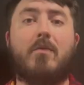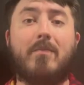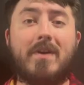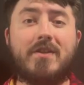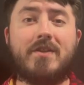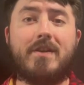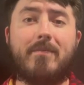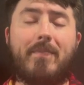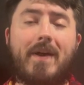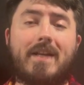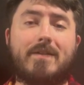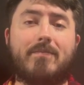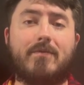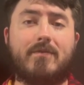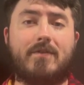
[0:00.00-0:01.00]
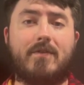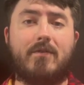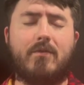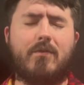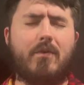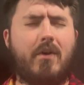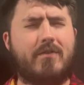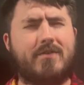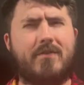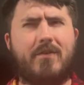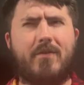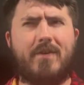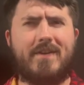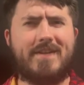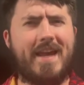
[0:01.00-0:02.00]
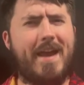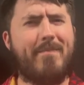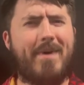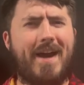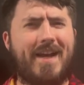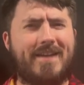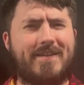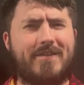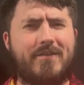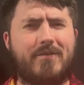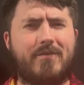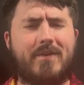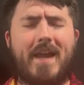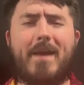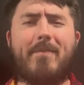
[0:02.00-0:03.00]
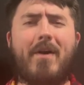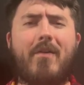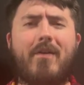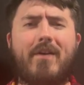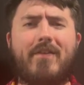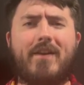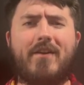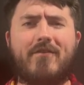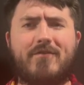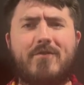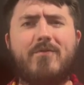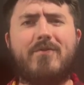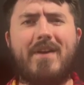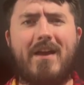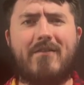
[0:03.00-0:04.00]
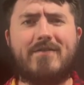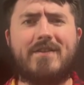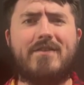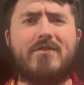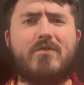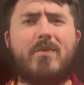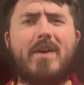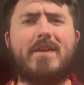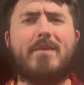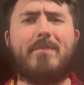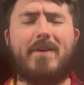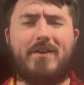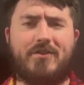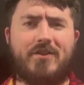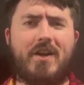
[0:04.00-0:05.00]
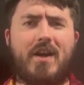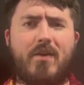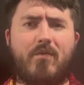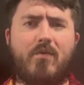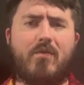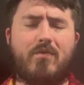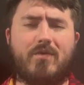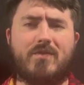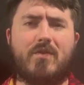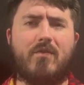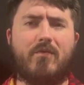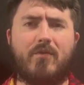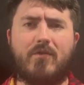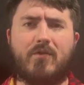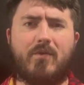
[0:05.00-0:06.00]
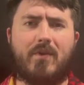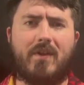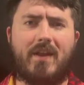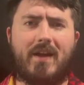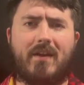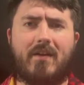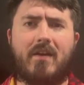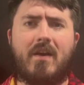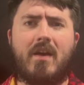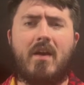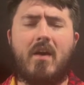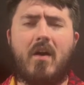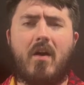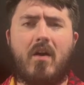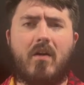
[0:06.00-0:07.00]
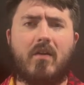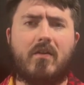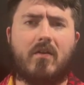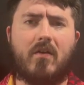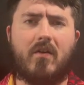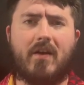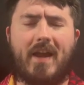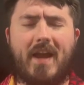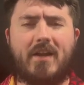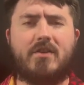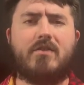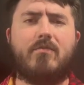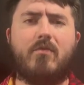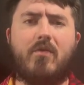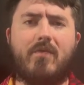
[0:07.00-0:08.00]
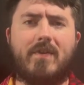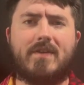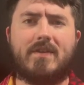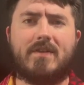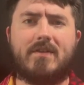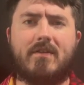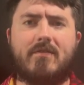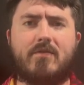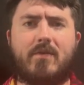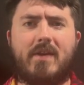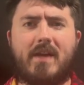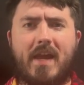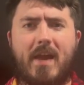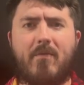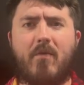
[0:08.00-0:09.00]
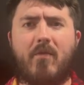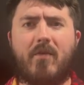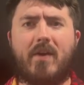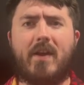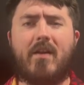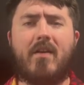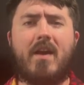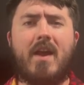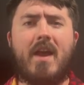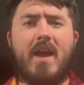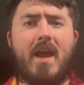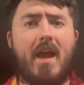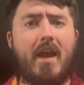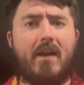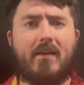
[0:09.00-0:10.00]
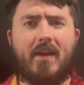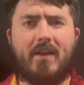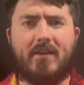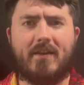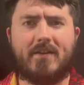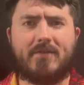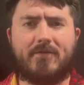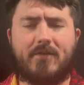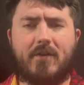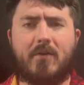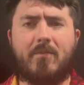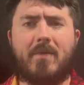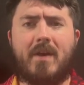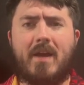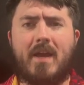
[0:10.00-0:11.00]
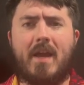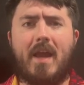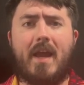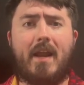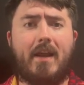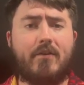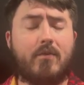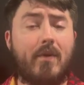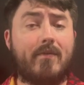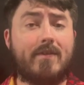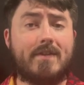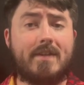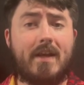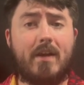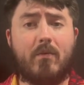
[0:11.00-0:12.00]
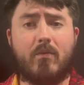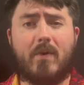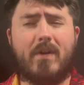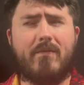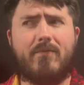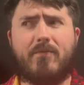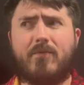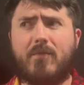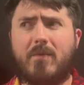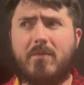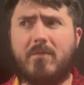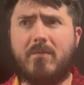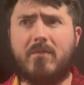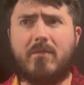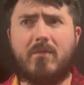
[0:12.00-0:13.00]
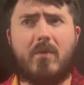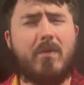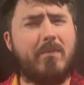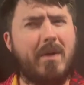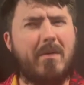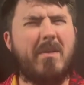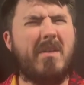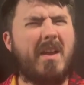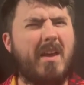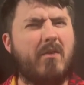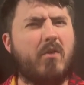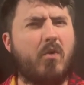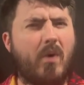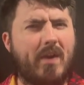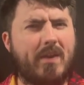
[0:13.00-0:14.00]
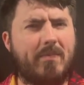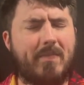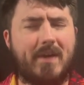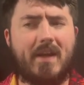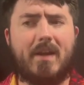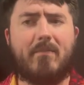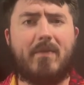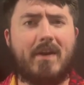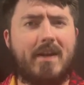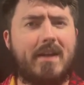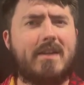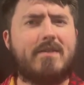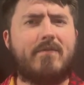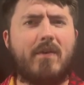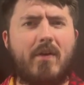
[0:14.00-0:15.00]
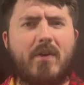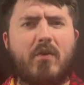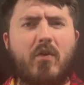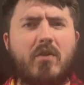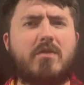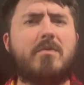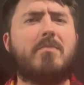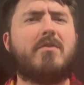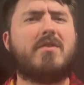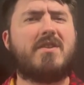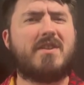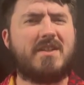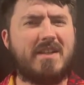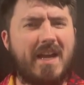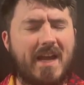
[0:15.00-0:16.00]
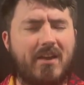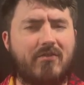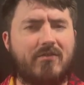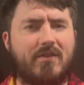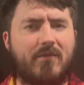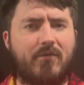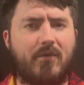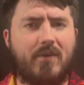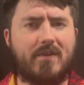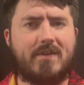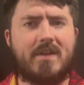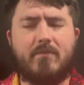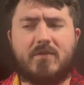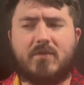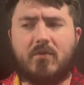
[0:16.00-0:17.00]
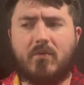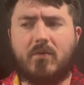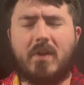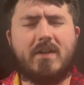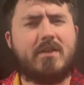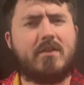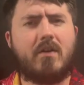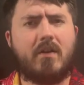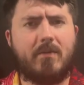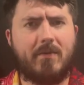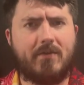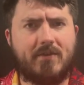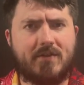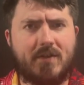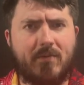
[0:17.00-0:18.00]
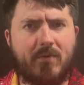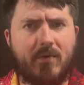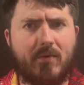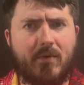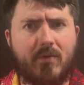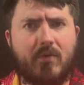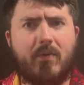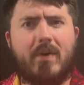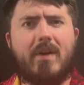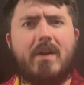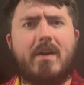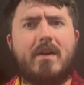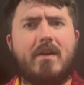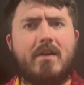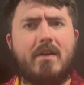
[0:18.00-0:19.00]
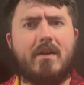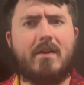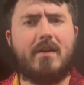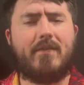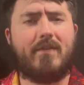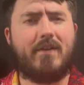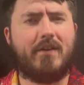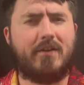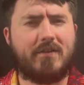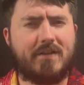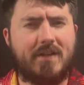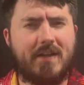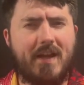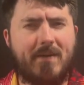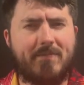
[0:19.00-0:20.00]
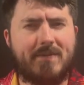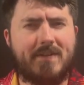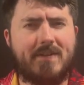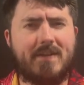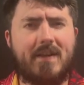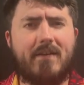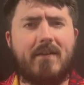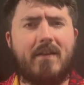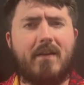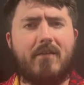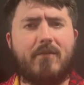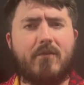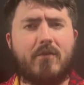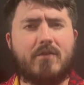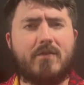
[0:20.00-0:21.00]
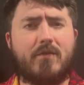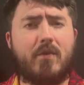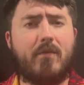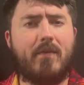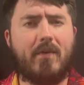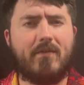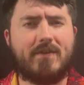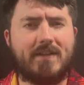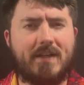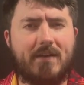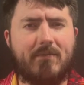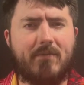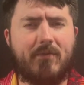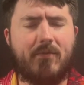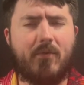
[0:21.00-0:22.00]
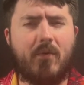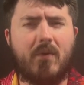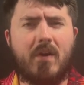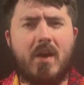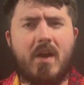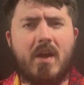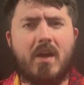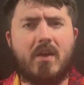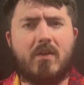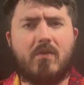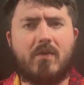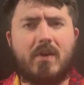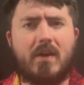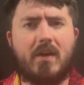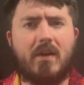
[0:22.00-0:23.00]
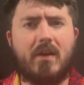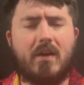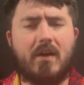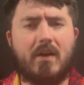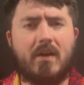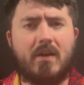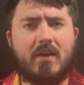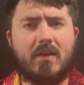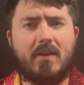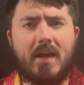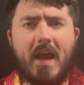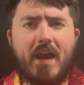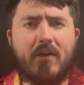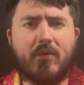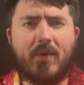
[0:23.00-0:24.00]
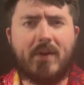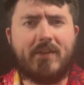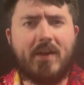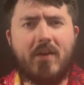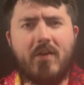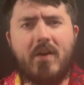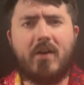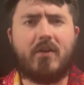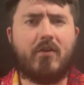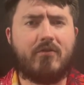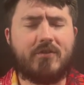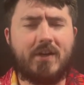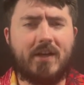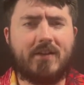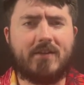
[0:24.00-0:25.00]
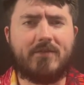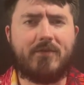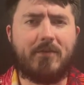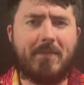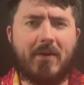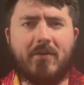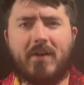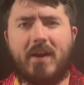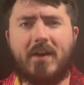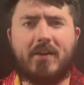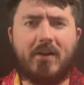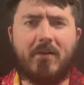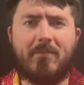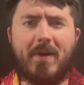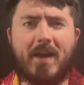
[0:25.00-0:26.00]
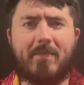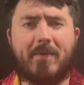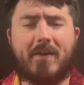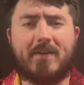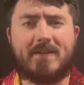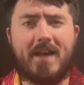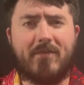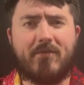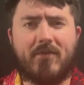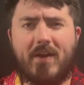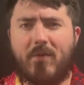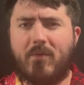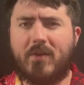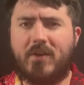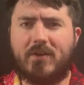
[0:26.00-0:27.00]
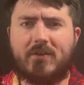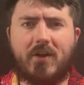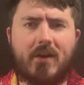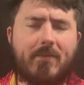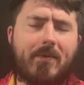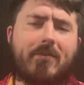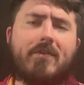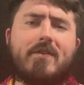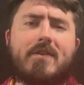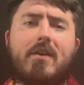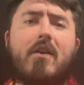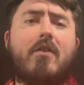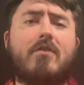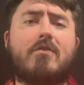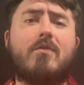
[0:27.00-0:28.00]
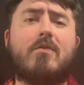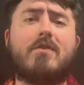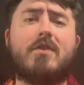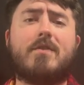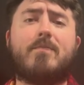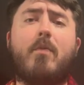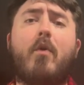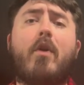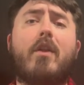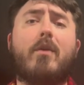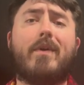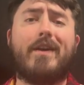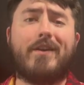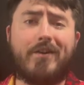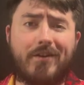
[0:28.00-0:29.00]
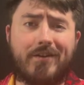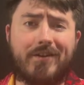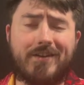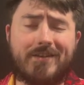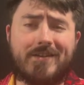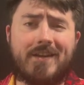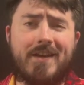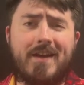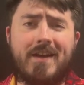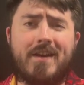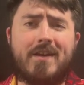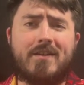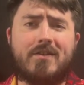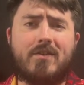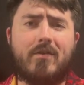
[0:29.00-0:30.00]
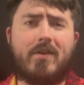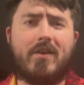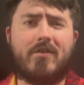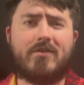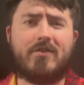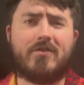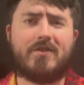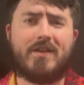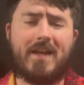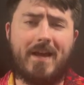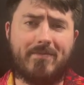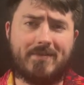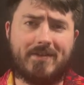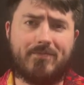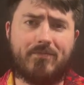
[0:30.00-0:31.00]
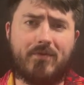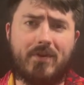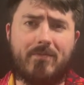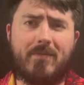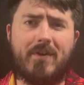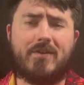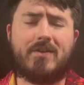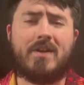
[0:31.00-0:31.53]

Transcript: Mission Impossible 2, also known as MI2, came out in the year 2000, directed by John Woo, who was known for doing a lot of Hong Kong action movies and stuff. So he came over here and led this film. And I do have to say, right from, well, maybe not quite the beginning, but it is a very noticeable style difference. So let's talk about the summary real quick, give you a little synopsis. And for those of you who've never seen it before, you can end right there, go check this film out, and come back, because after that we're going to talk about this in all sorts of spoilery goodness. So here's your synopsis pretty much.